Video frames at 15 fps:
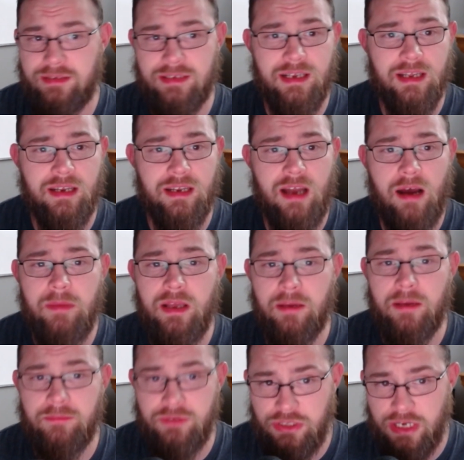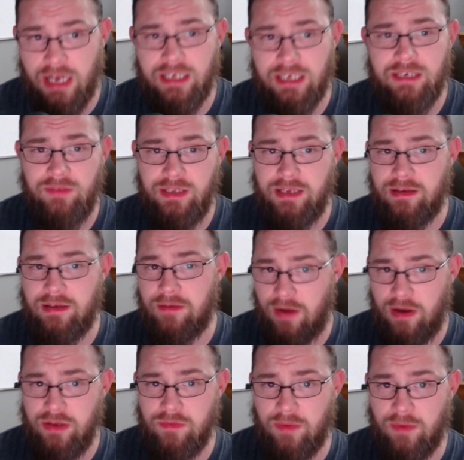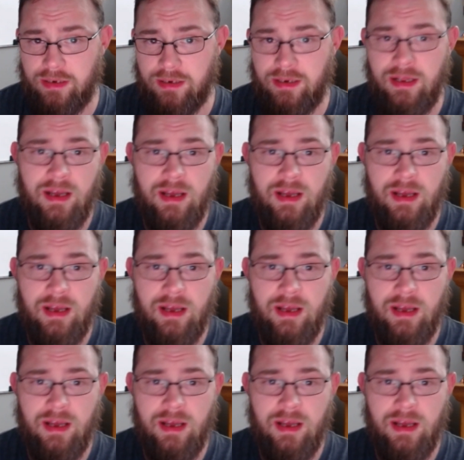and cannot be objectively evaluated